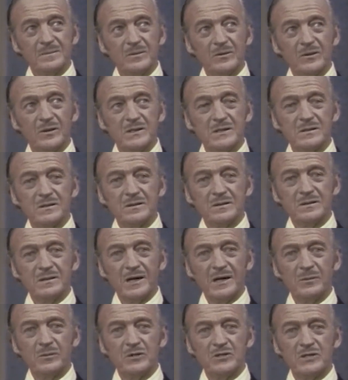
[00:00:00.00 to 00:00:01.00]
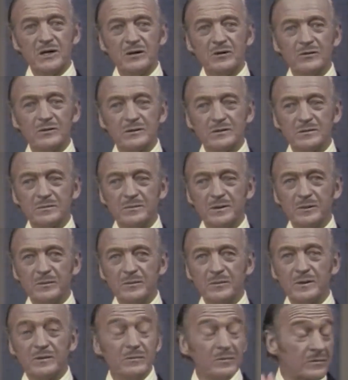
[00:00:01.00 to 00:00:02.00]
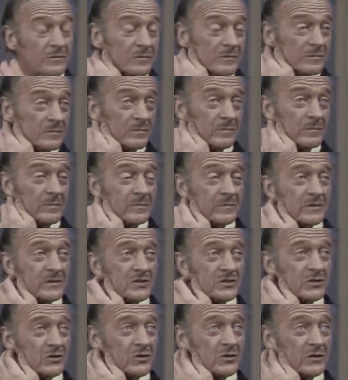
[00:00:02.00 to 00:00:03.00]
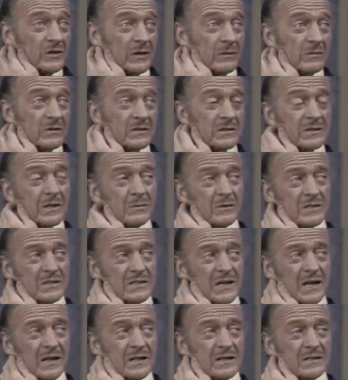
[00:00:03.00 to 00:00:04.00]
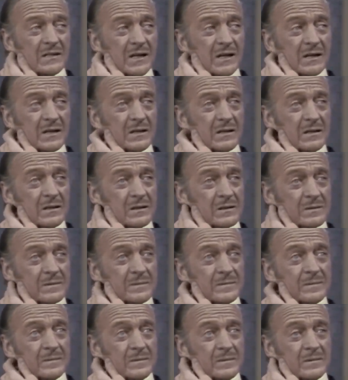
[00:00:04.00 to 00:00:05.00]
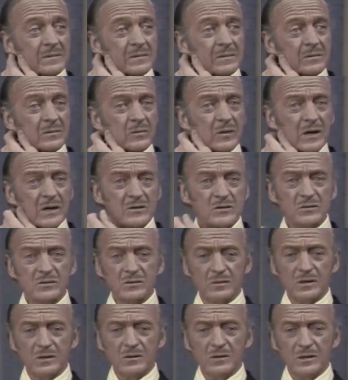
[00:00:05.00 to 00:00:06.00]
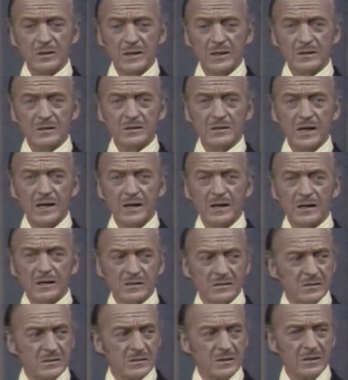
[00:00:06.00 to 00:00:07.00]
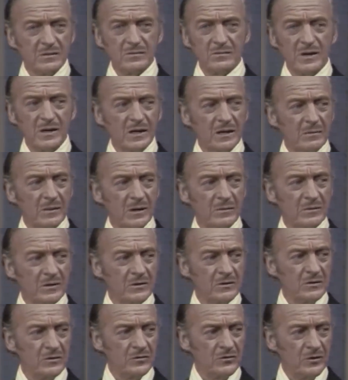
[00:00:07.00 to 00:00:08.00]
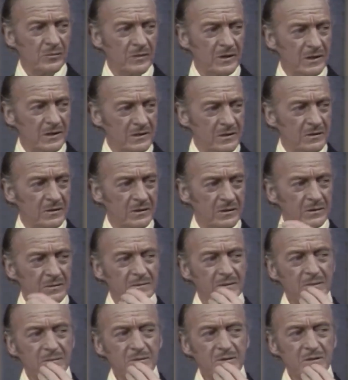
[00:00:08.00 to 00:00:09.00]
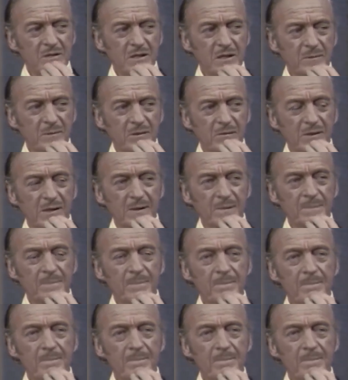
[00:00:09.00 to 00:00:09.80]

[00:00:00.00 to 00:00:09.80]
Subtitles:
all these terrible generals and people saw, and they would say things like, well, why don't you go on entertaining us instead of running about with a uniform on? They were charming, really.